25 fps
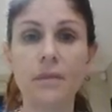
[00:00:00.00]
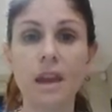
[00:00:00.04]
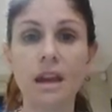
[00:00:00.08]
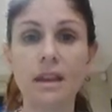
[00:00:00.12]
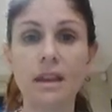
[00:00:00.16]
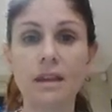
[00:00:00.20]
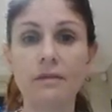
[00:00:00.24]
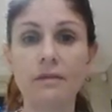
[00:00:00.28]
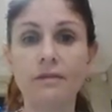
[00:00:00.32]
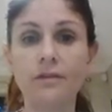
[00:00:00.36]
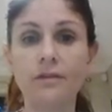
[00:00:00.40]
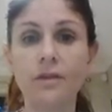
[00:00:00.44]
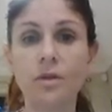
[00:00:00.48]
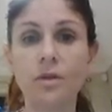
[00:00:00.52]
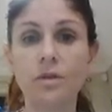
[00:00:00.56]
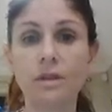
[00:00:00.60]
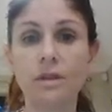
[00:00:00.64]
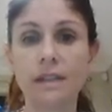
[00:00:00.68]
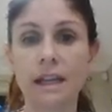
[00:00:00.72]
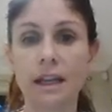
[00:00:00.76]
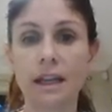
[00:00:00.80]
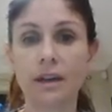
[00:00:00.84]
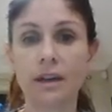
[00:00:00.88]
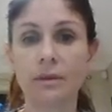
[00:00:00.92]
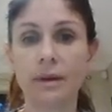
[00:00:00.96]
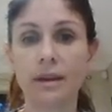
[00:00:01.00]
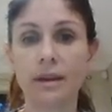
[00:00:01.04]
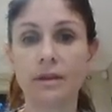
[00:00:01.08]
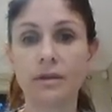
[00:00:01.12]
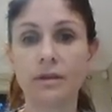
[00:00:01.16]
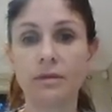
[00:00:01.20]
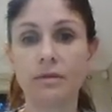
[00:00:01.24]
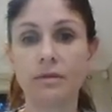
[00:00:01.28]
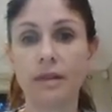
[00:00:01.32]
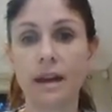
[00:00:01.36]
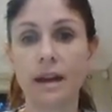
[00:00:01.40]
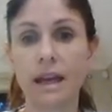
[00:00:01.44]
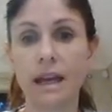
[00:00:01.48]
And then 4 take away
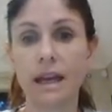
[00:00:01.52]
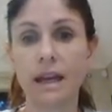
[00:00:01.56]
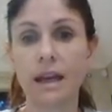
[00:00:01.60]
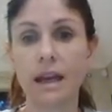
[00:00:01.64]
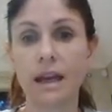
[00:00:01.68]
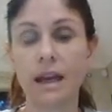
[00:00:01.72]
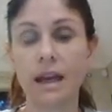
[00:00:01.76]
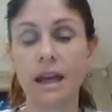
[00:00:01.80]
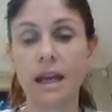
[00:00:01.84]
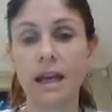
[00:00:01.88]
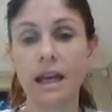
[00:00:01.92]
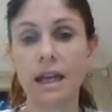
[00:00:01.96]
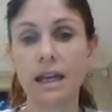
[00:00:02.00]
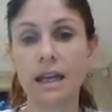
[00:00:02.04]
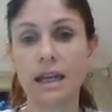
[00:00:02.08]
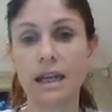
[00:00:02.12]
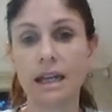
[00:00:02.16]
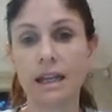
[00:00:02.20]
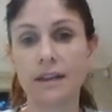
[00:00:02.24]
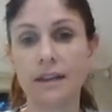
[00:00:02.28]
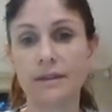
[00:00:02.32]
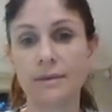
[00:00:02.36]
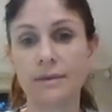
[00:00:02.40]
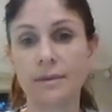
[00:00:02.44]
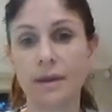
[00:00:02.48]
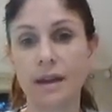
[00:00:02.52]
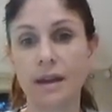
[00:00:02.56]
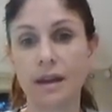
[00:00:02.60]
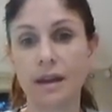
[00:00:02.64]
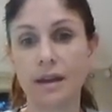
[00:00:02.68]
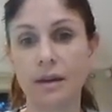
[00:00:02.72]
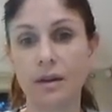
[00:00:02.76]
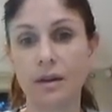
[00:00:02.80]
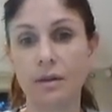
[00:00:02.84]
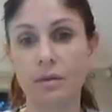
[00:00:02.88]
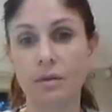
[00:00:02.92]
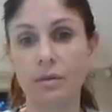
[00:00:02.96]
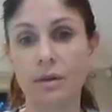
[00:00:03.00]
3. It leaves me
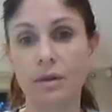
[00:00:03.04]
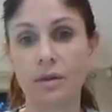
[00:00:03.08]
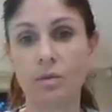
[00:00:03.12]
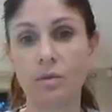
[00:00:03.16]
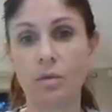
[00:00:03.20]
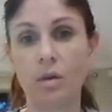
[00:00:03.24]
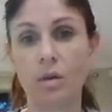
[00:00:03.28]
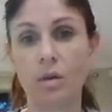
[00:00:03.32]
with